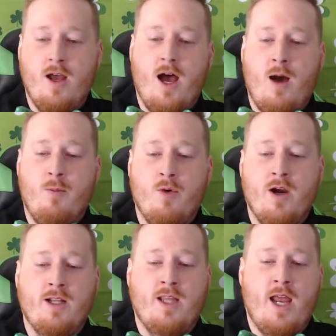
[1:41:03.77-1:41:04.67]
I'm
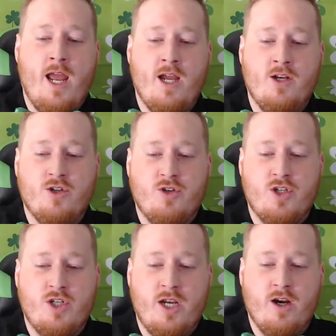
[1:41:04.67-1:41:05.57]
worried that Andrew
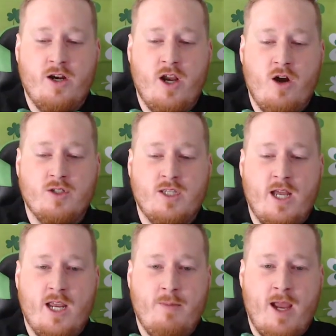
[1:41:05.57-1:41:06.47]
Scheer knows
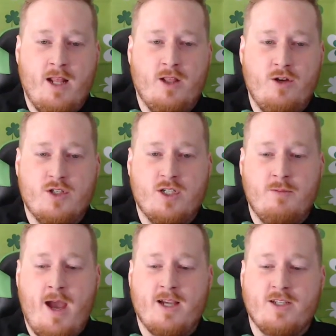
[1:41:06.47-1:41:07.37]
that he might lose to
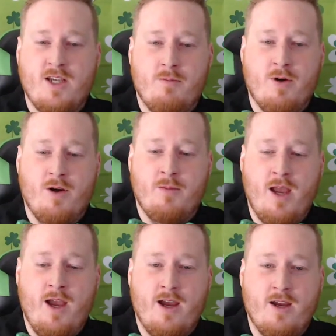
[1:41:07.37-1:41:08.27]
Maxime
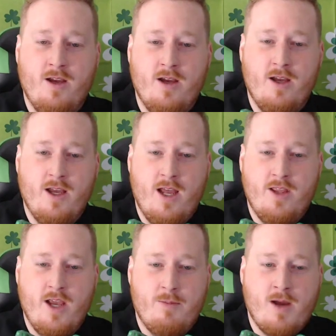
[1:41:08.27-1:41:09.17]
Bernier in
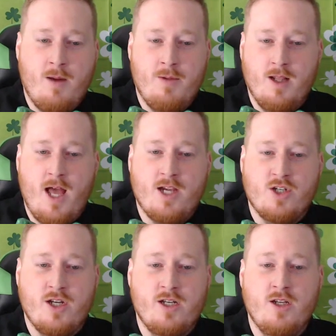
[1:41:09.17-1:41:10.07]
the upcoming
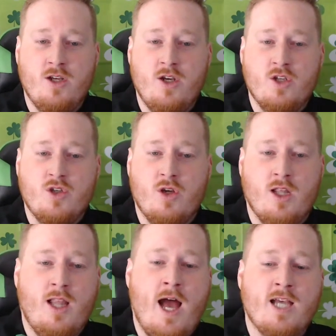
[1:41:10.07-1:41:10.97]
election. So at
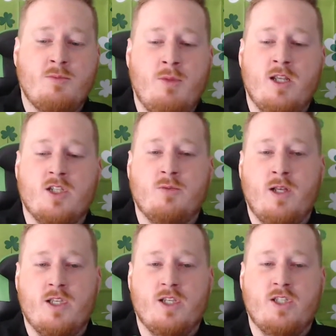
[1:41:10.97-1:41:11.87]
the last minute
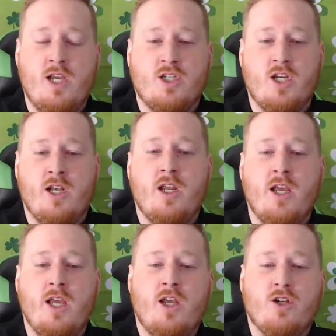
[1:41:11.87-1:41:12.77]
split decision,
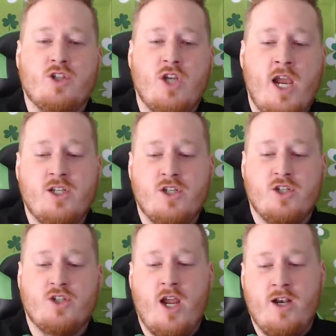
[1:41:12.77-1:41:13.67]
he'll change his
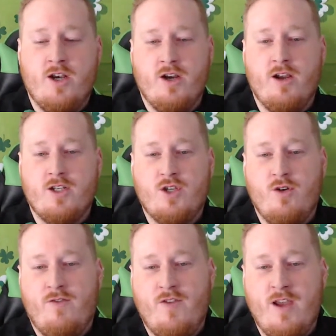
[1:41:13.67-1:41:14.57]
gender to
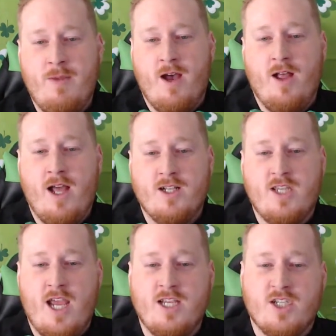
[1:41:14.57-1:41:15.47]
a female and
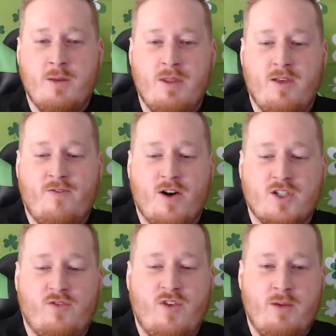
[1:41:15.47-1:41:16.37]
say he's going to be the
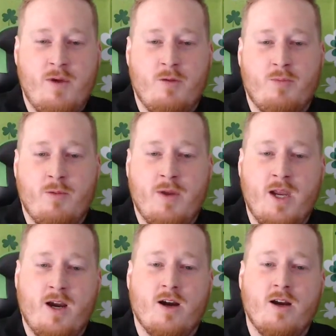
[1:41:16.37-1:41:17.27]
first female
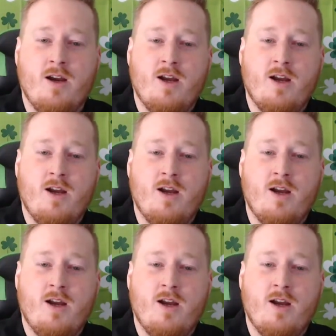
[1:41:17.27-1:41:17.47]
premier,